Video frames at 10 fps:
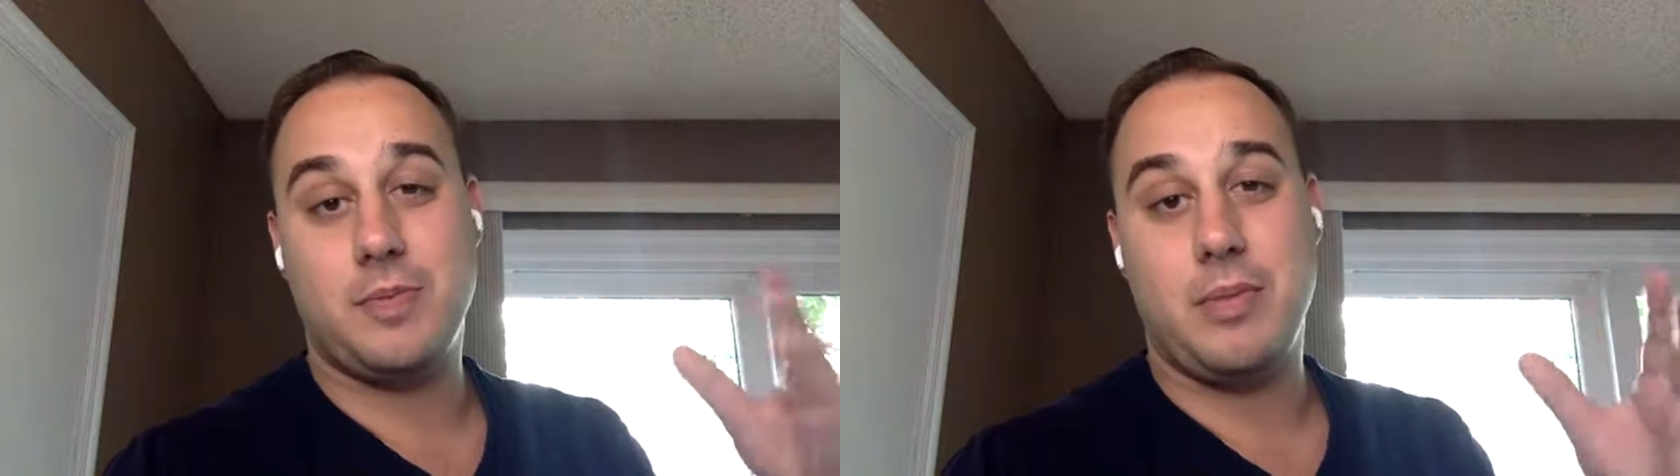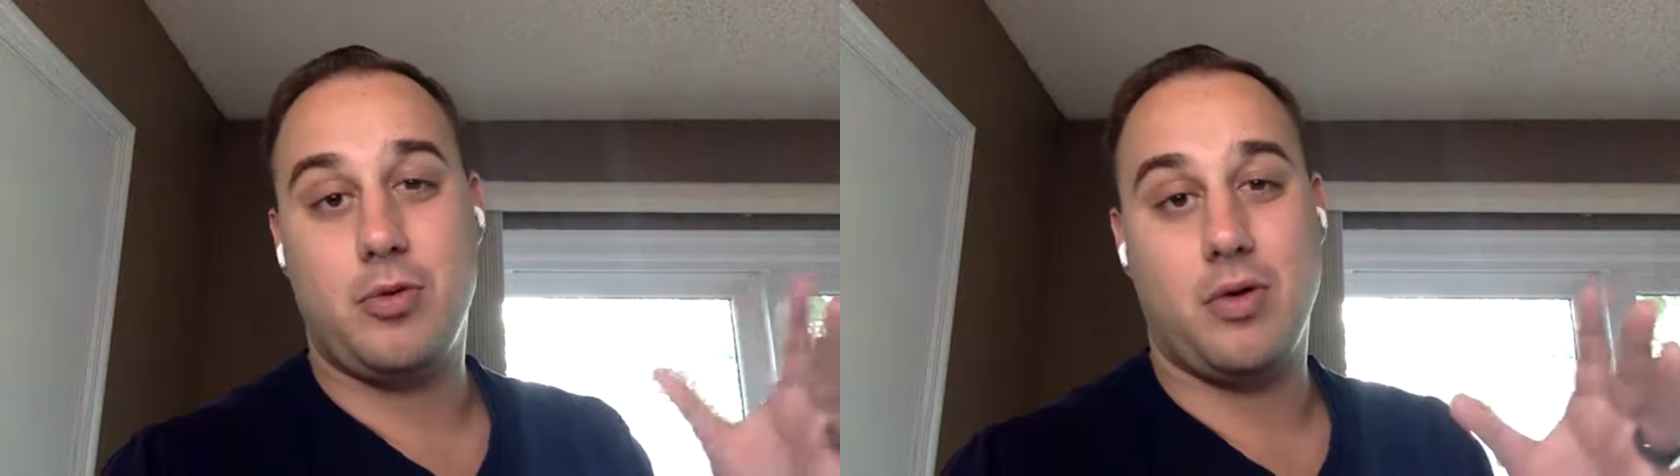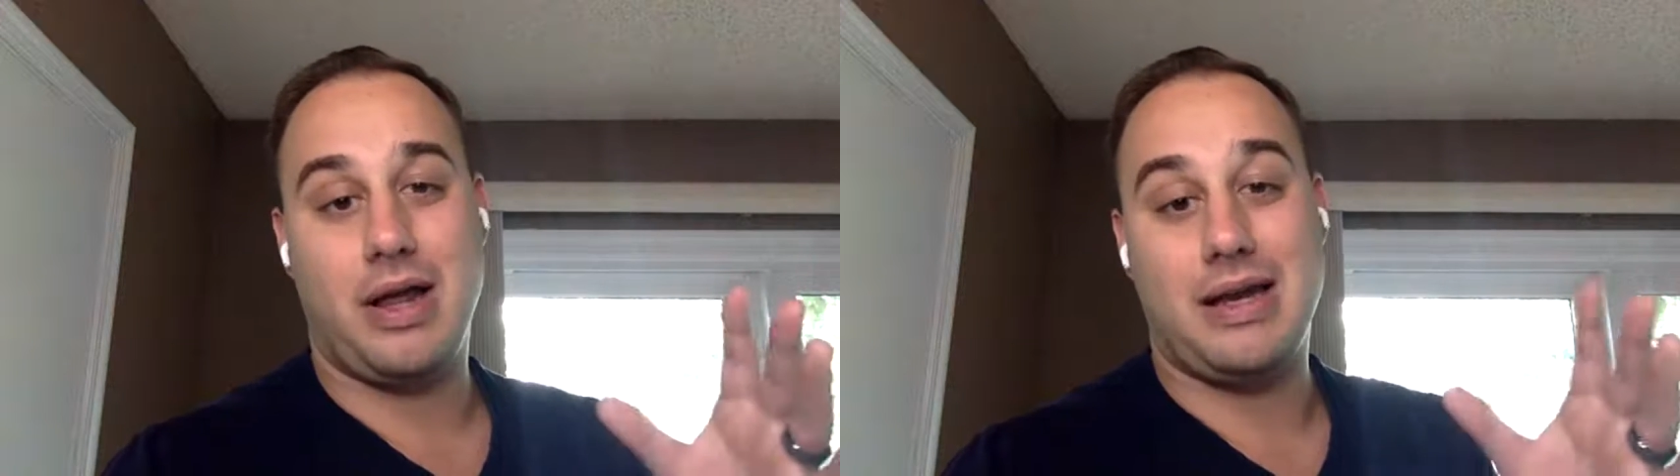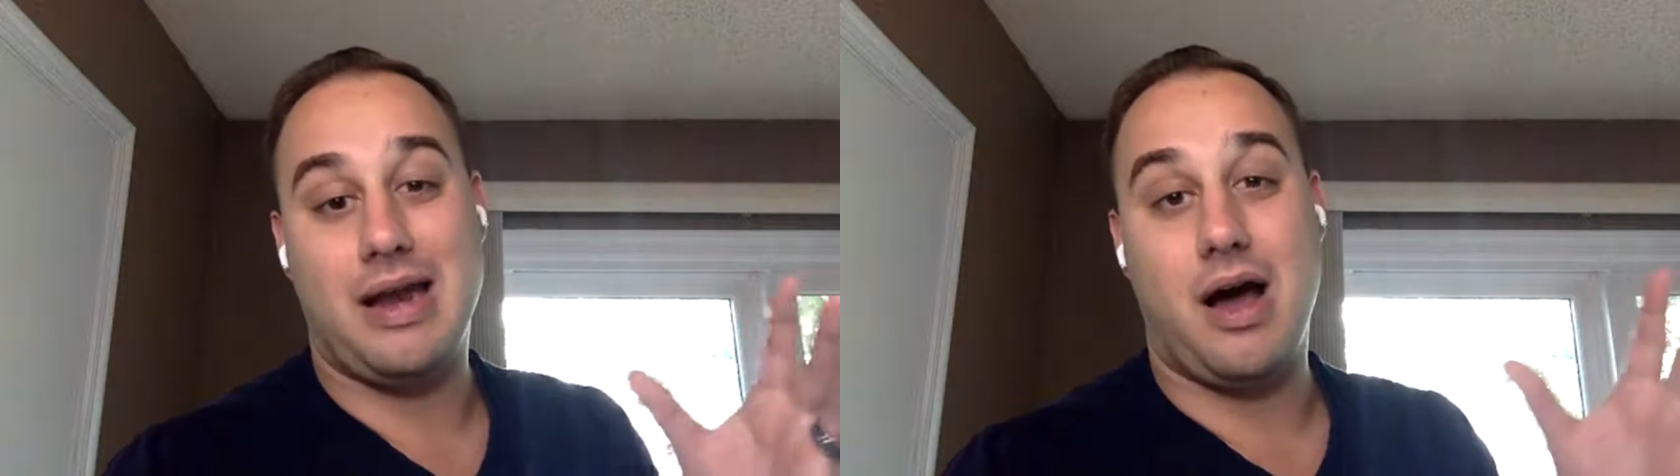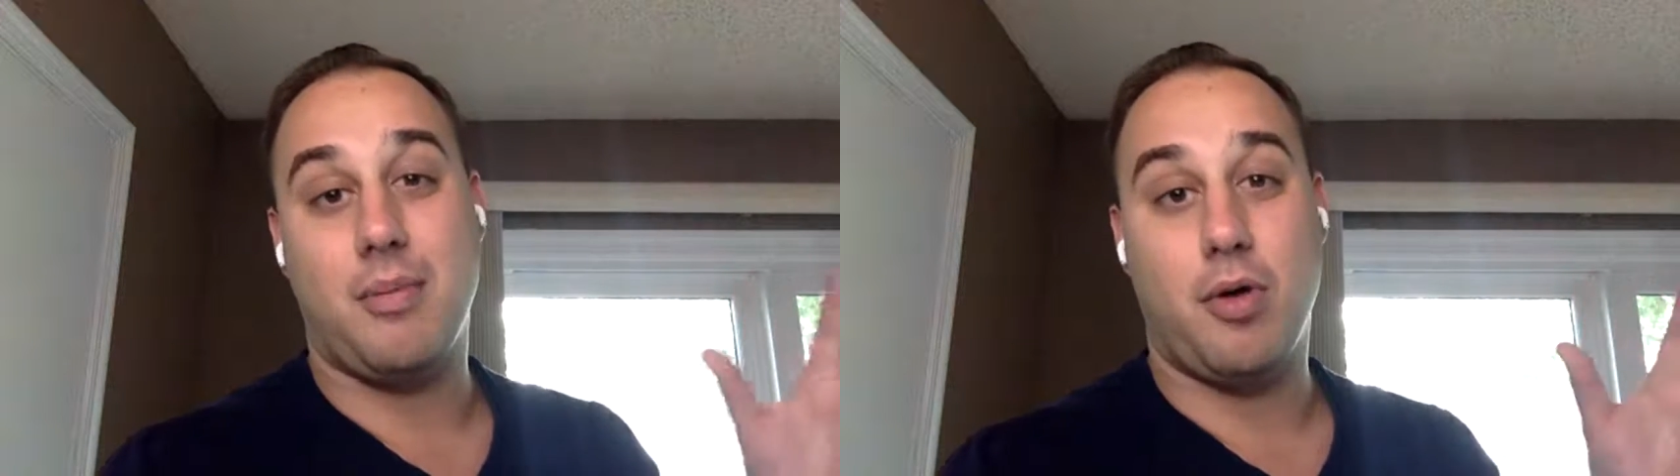people who are like
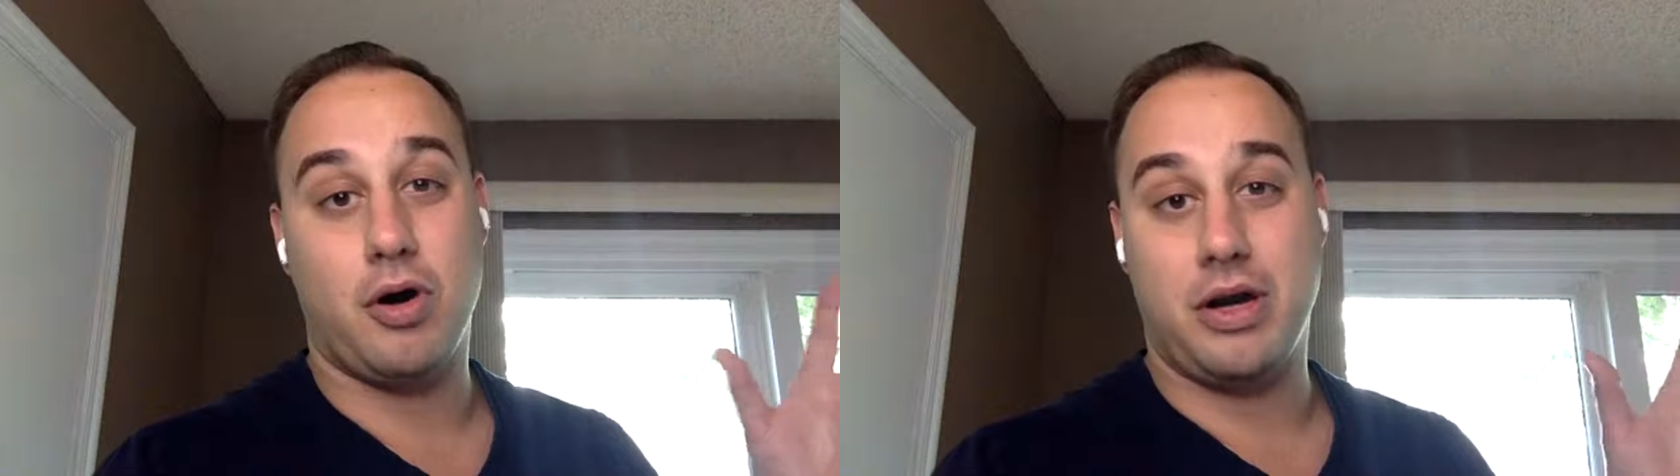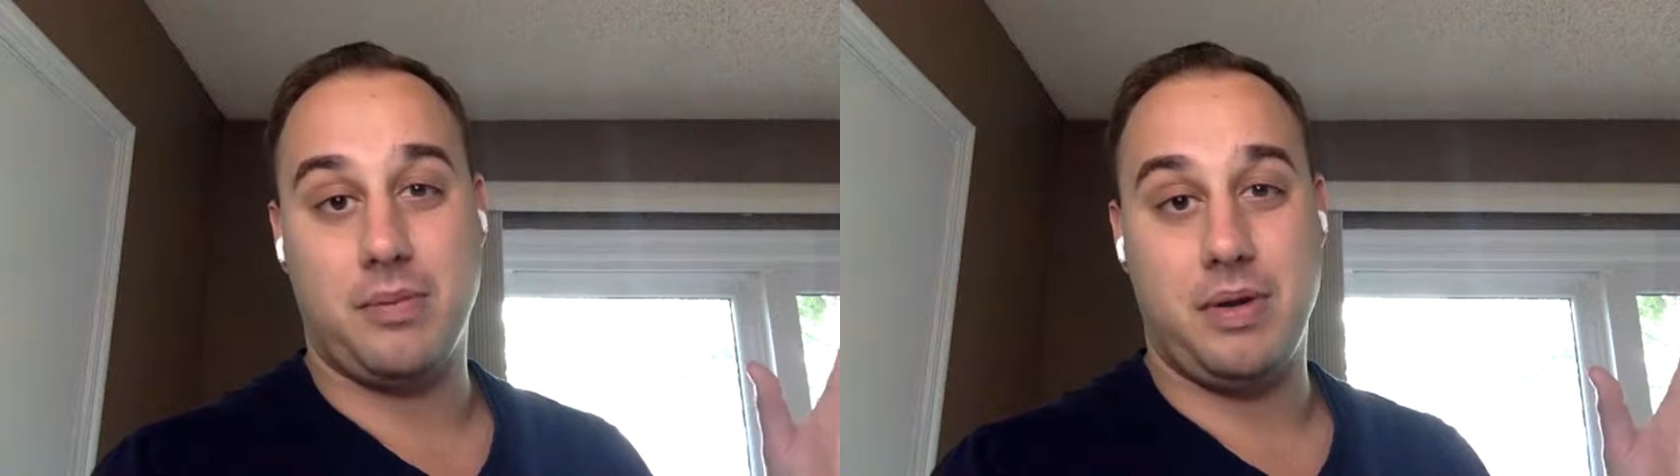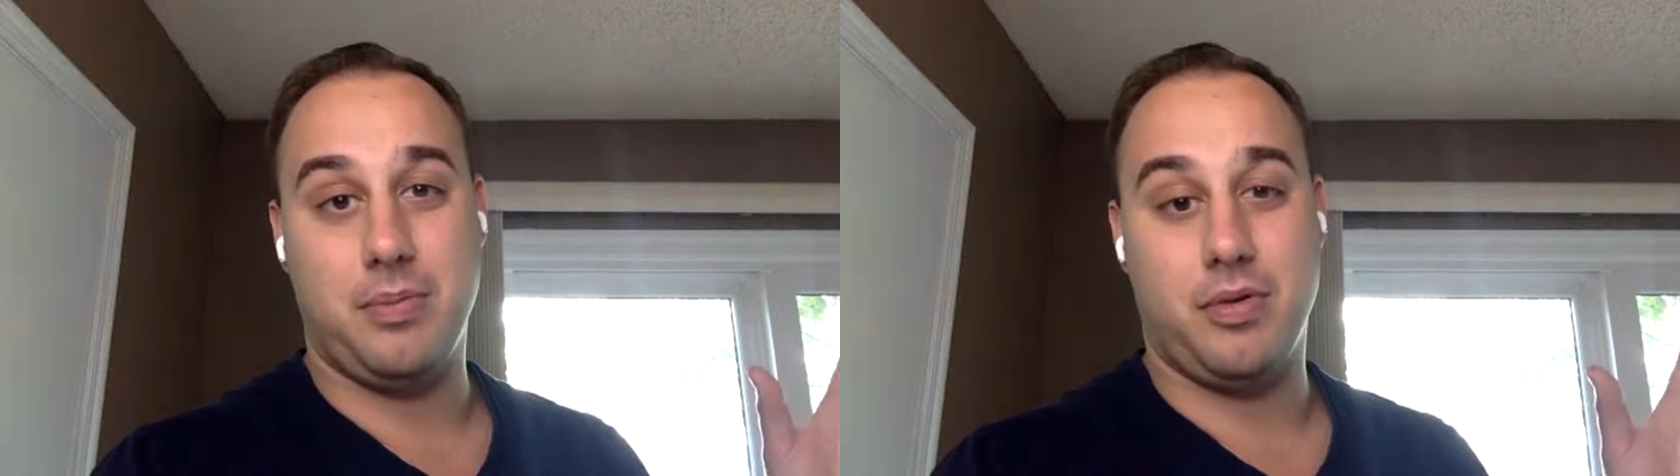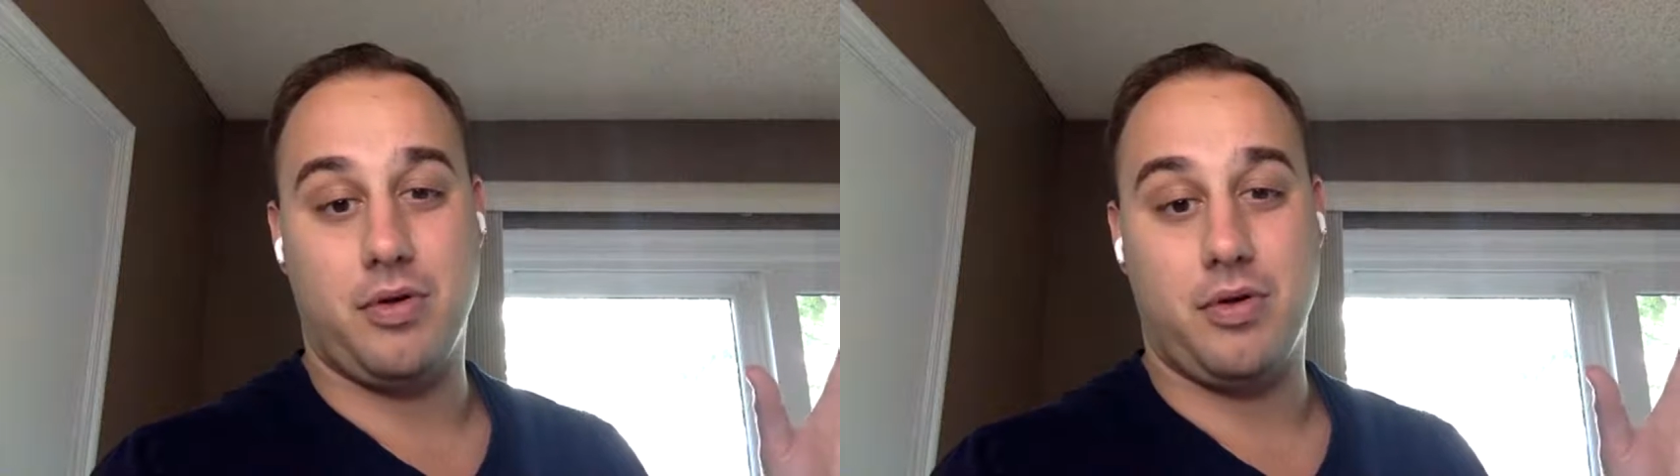non-marketing people.